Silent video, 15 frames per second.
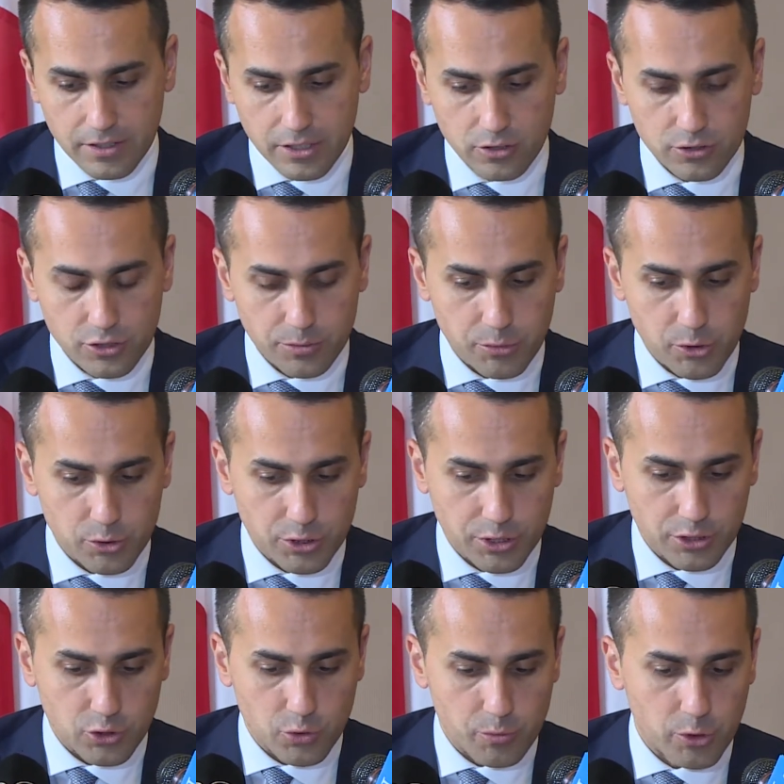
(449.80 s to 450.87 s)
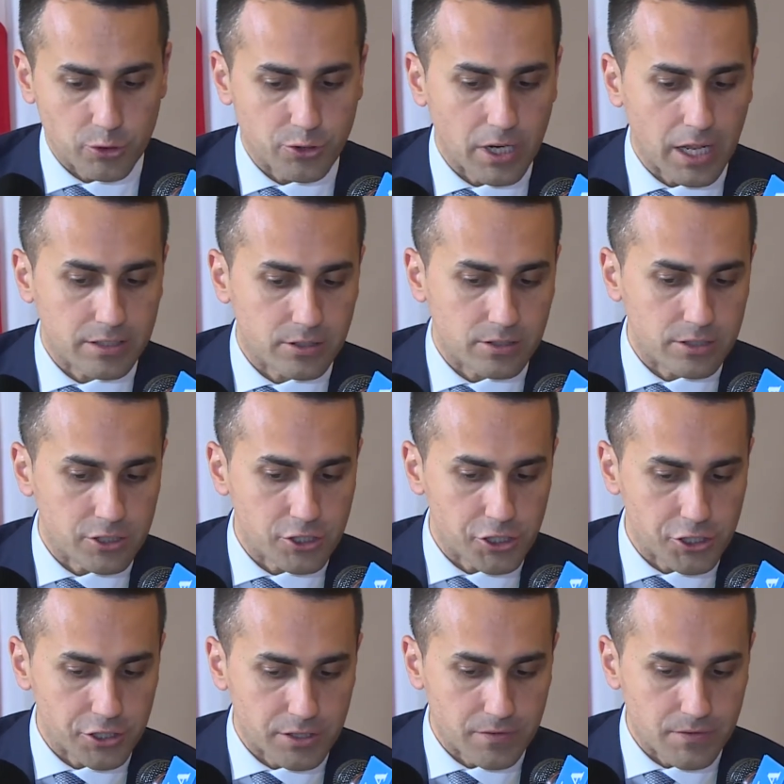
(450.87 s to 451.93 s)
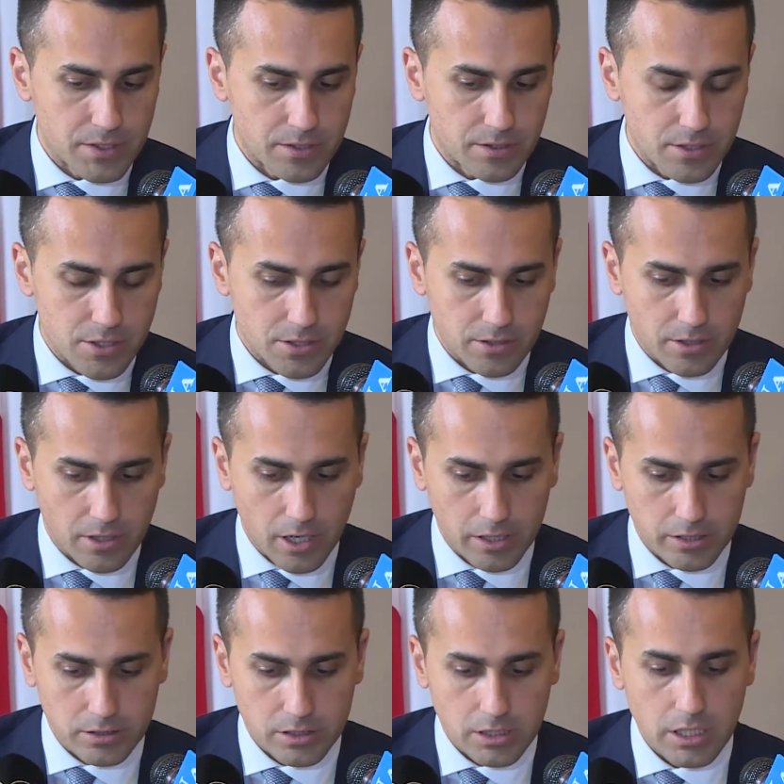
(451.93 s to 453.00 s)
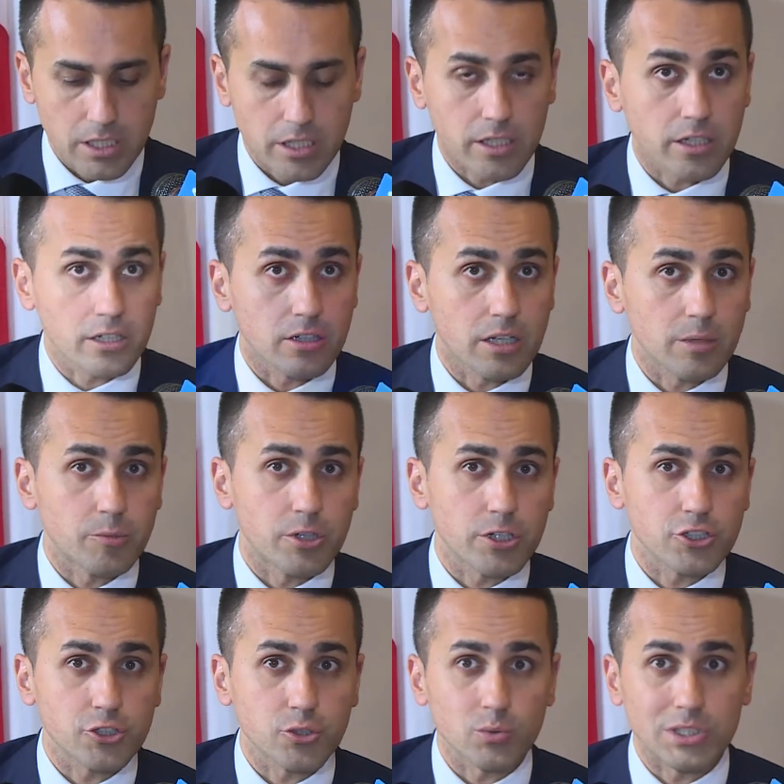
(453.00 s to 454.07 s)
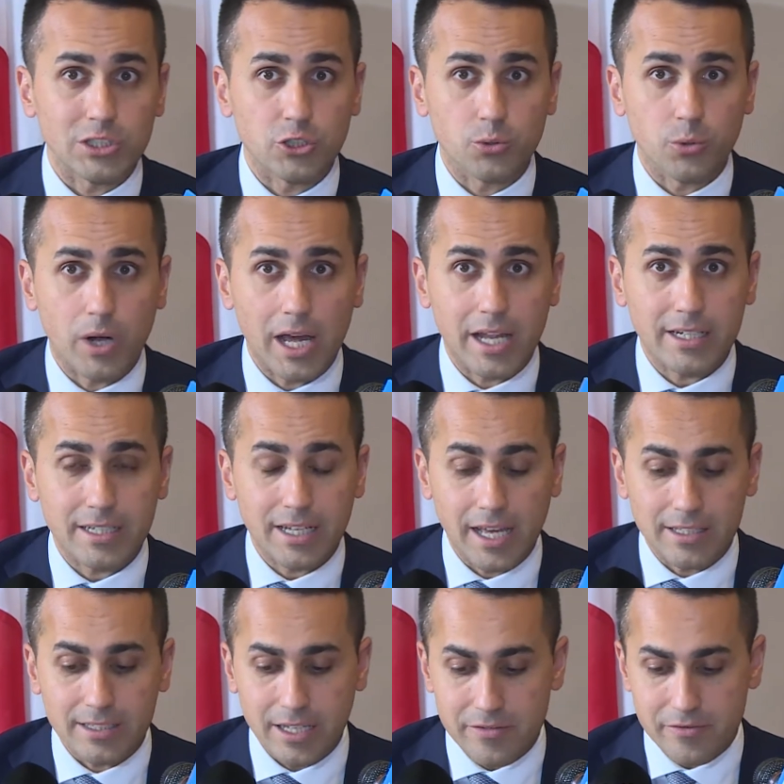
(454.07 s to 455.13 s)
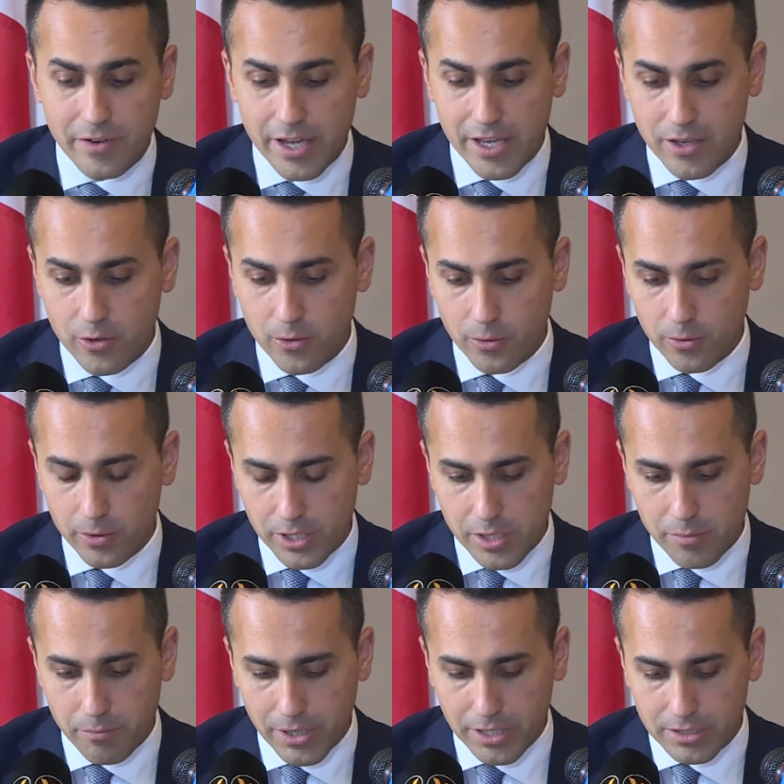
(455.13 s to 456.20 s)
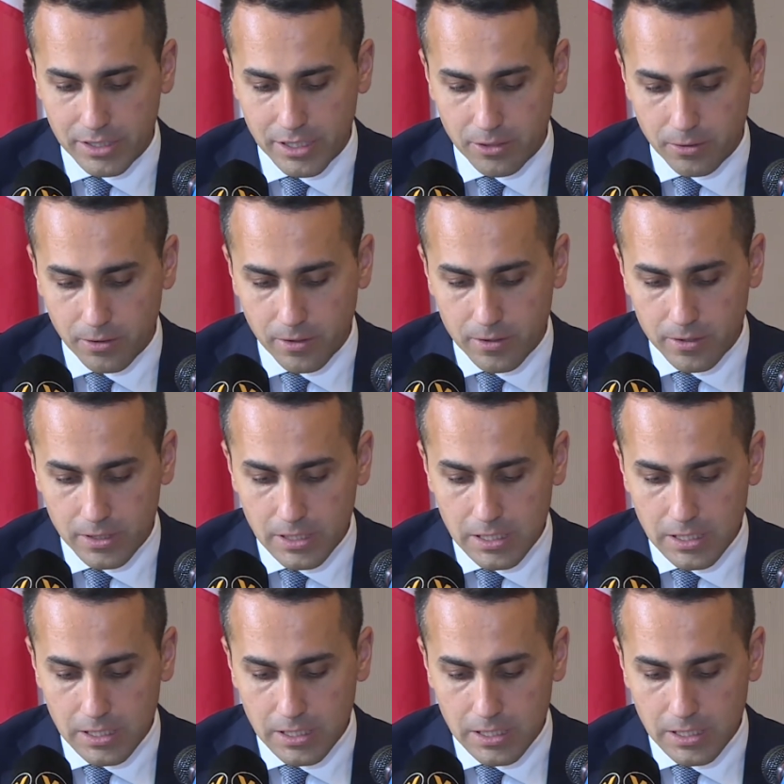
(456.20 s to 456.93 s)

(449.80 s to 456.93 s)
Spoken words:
contributing to multilateral initiatives in this regard, in collaboration with UN and FAO in particular.